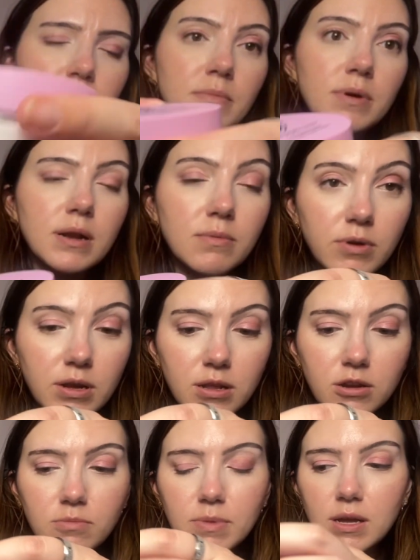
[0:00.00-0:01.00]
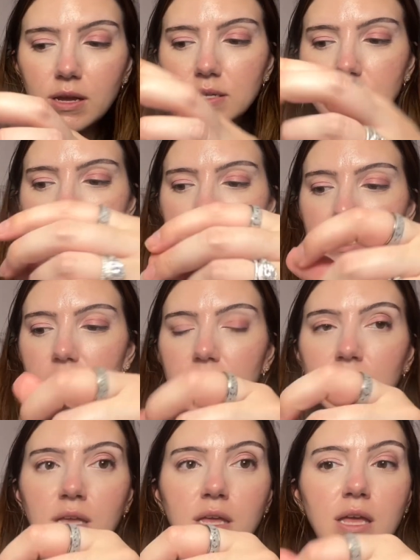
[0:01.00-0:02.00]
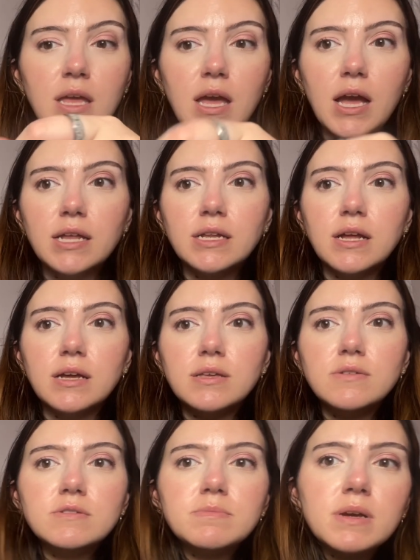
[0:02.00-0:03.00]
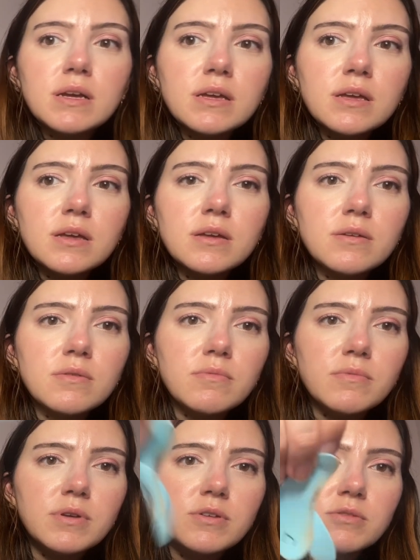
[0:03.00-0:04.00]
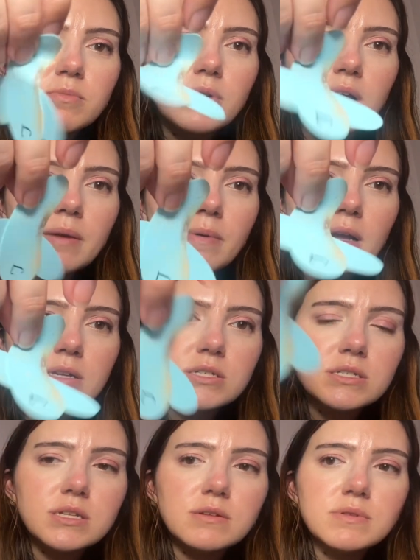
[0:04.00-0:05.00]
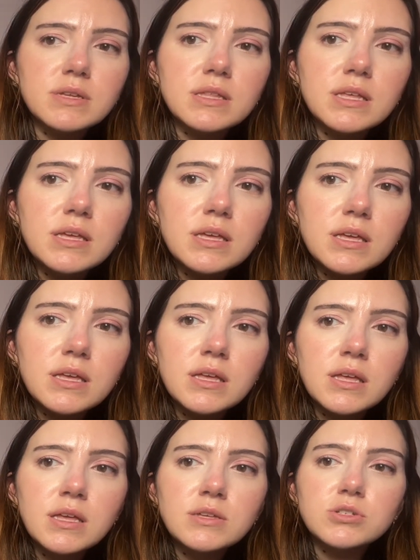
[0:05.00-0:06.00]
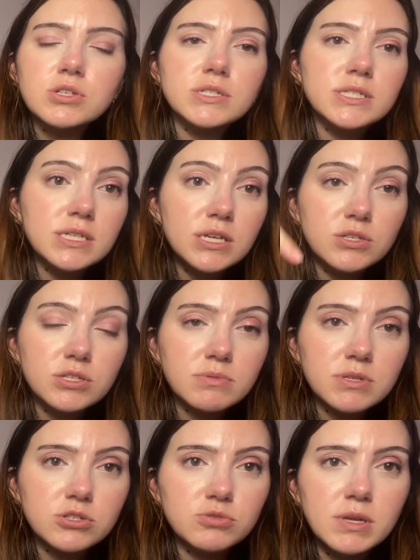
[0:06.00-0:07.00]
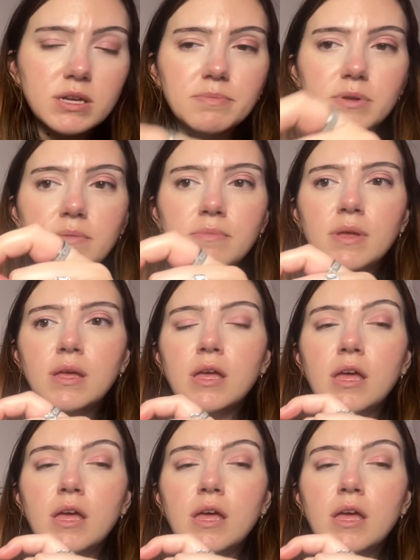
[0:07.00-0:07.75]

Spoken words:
But I'm wearing it under my eyes today. I did not use my reusable eye patches that I really like. As you can see, I use them because there's makeup on them.